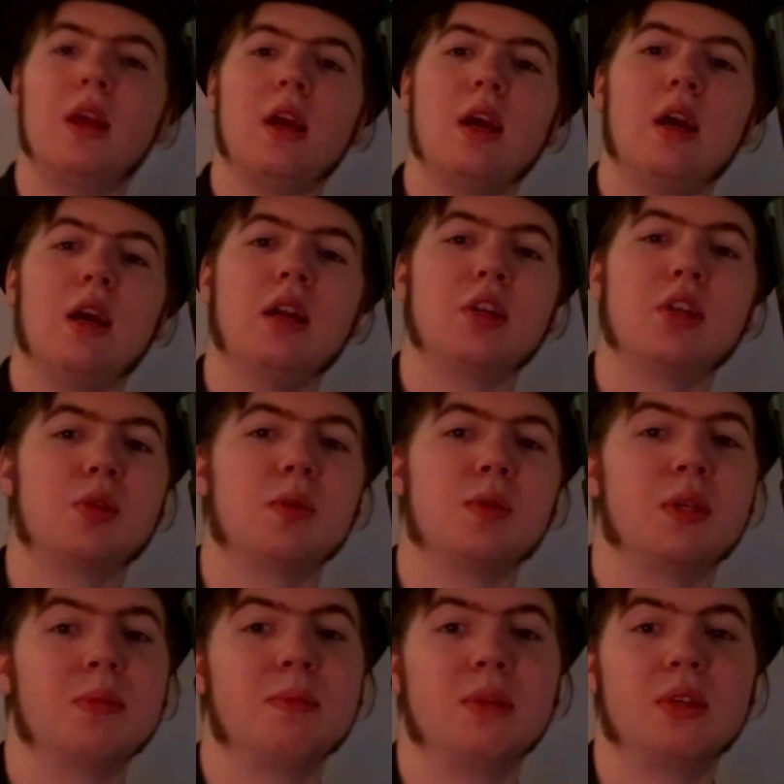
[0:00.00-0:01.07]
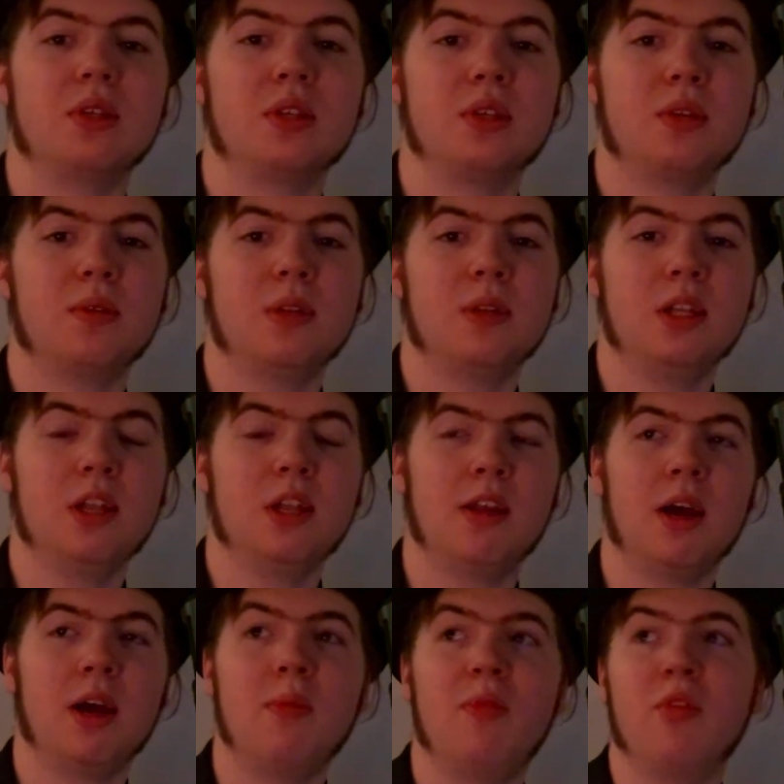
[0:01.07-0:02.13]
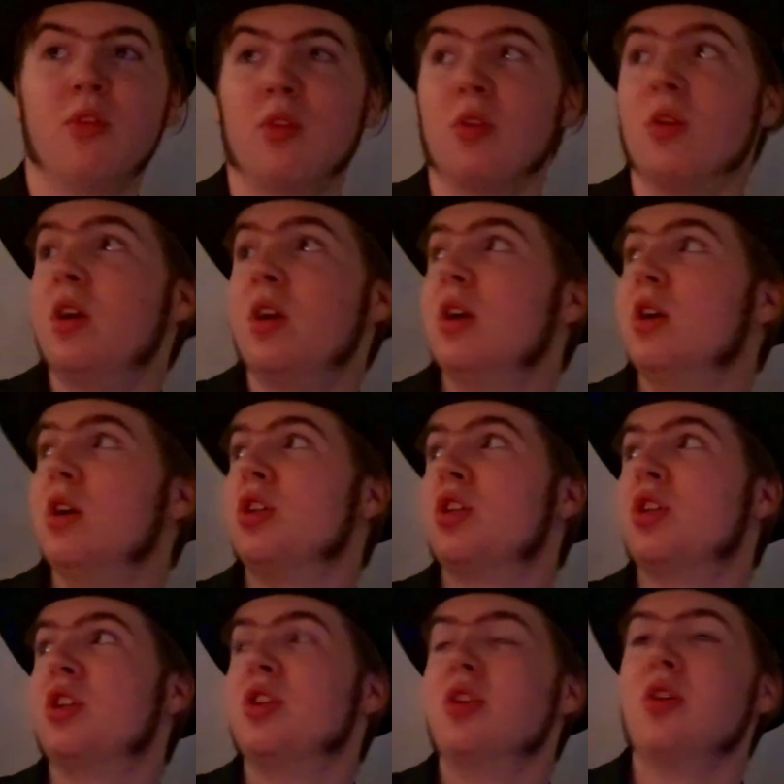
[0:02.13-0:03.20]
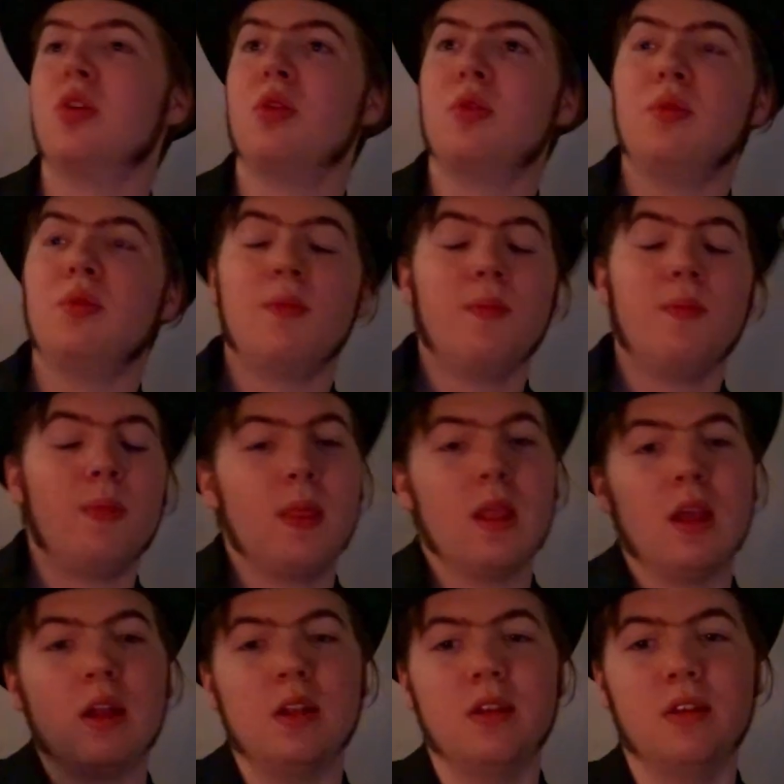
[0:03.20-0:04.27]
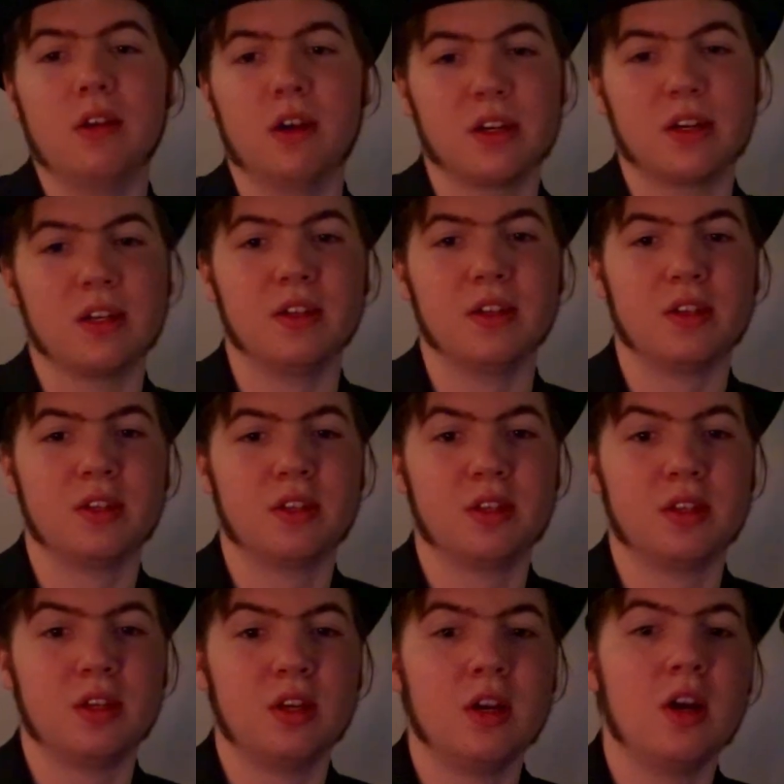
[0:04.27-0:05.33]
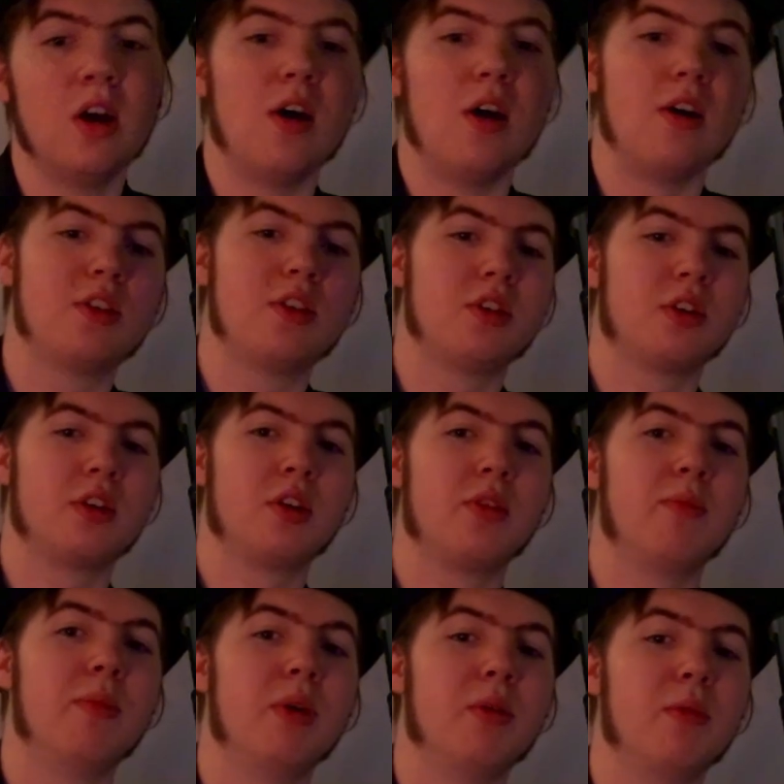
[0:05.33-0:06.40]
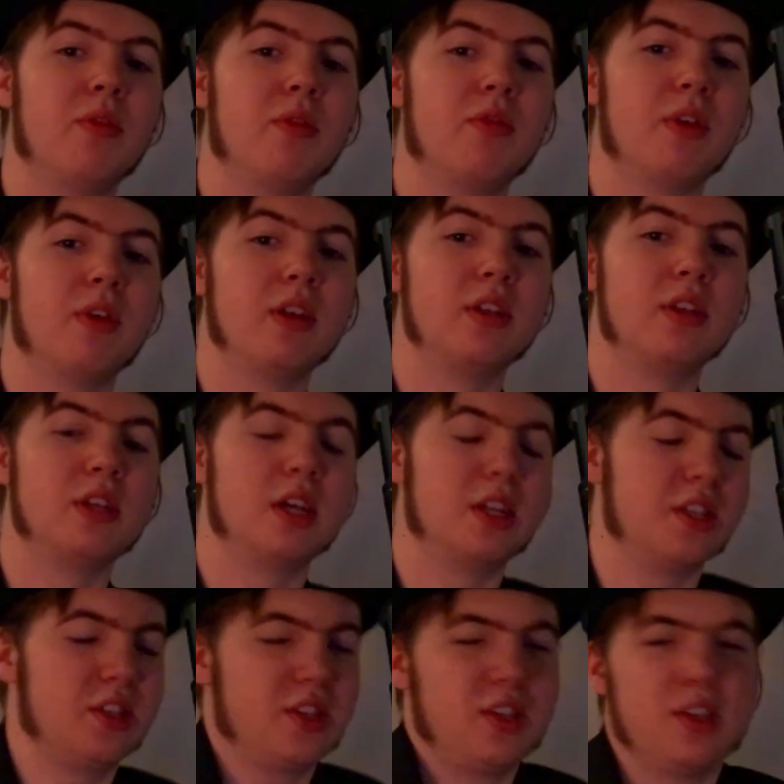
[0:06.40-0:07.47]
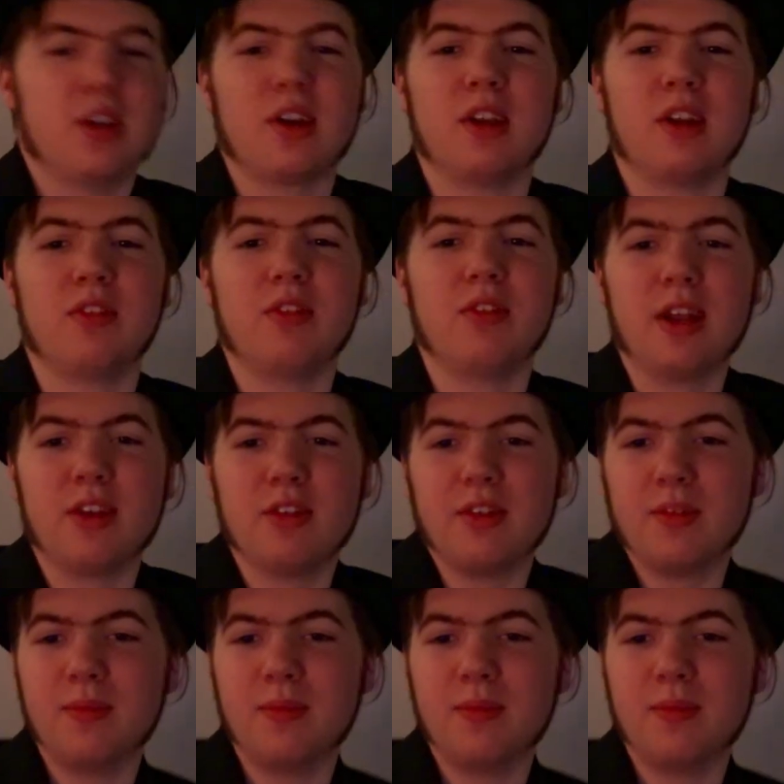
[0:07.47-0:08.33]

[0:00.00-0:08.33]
it is Christmas, the time for snow, darkness, hot chocolate milk with friends, and snuggling together.